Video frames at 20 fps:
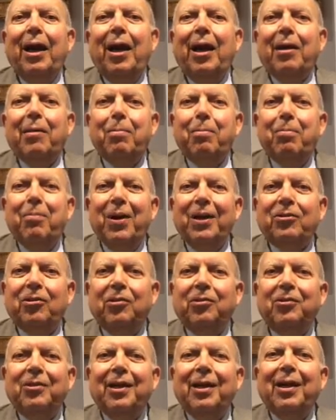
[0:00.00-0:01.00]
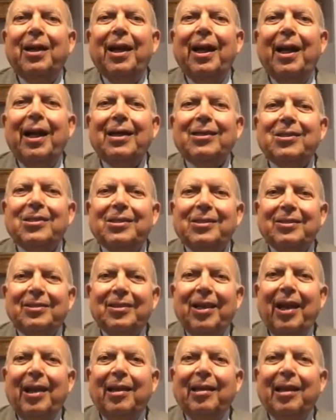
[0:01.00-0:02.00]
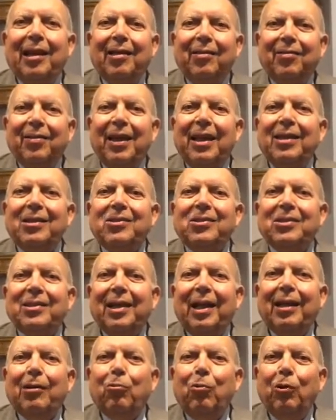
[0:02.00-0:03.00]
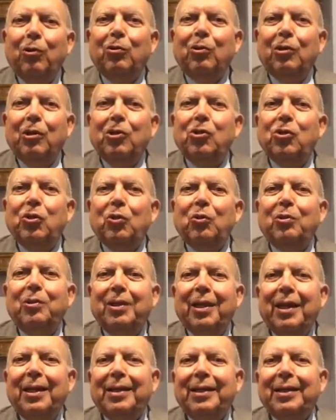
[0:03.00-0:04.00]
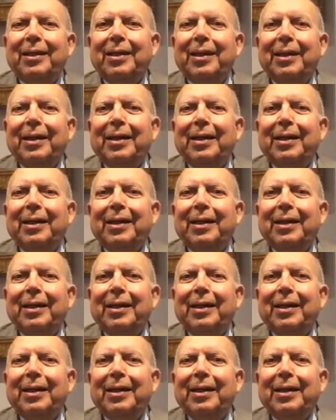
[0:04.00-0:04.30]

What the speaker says: are better at tackling things like water issue than